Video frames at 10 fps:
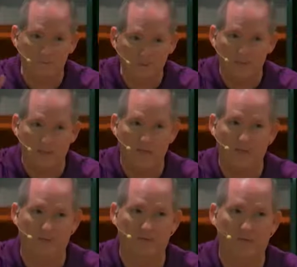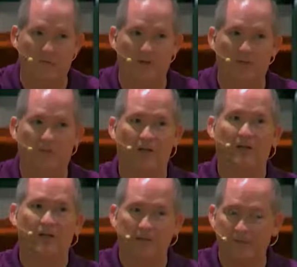get you discouraged.
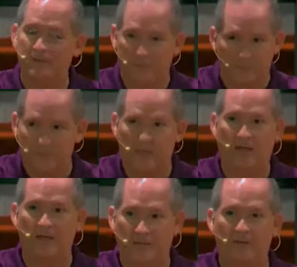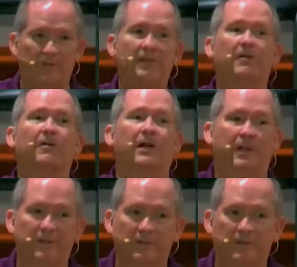The Messiah is here, and
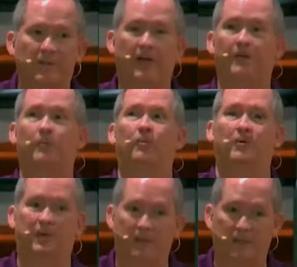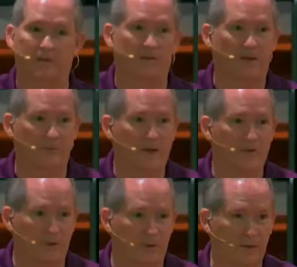he is the light of the world, and he is
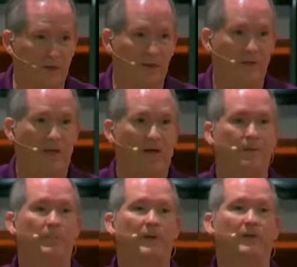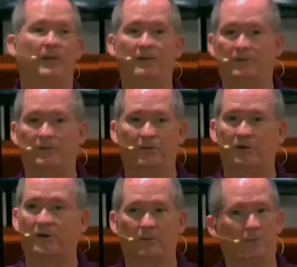salvation. But things you're
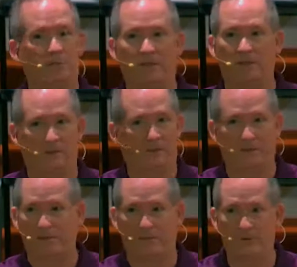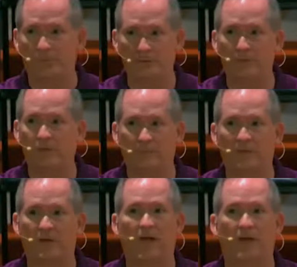going to be, if you believe in
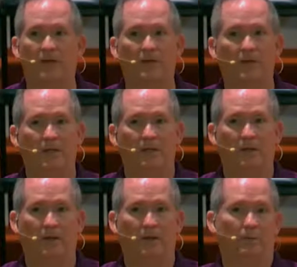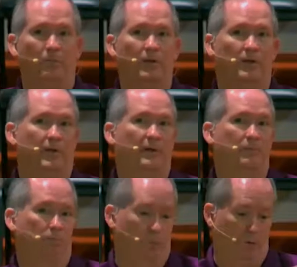Messiah, what they
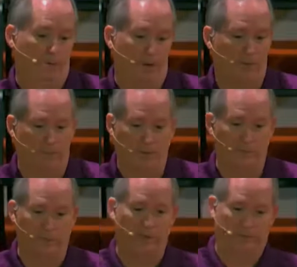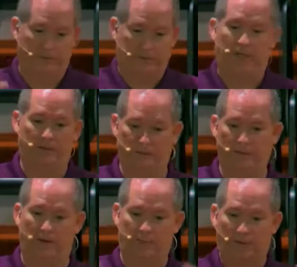would have thought was, well, if Messiah's here,
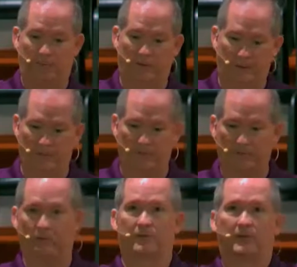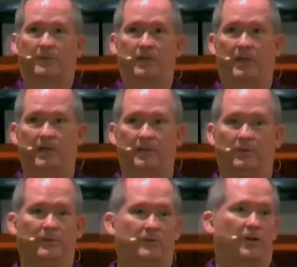I believe in him, he's going to set up a kingdom,
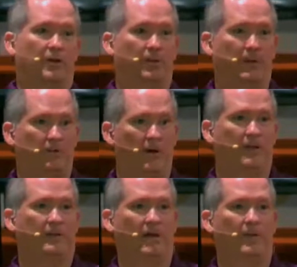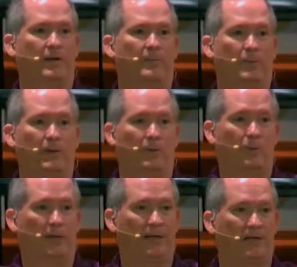this is all going to be great, I'm going to be on the
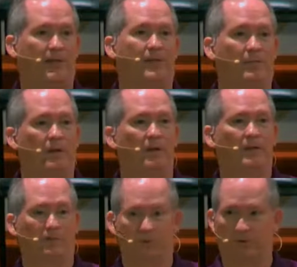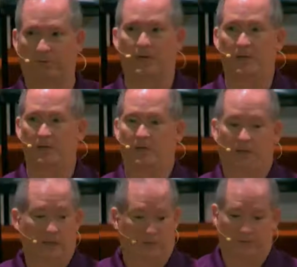winning team, so to speak.
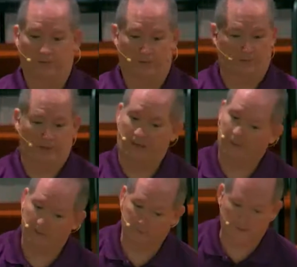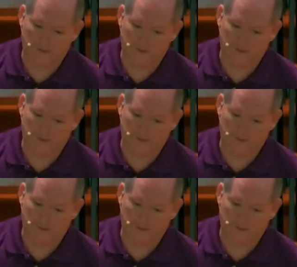Jesus said, hey, things are going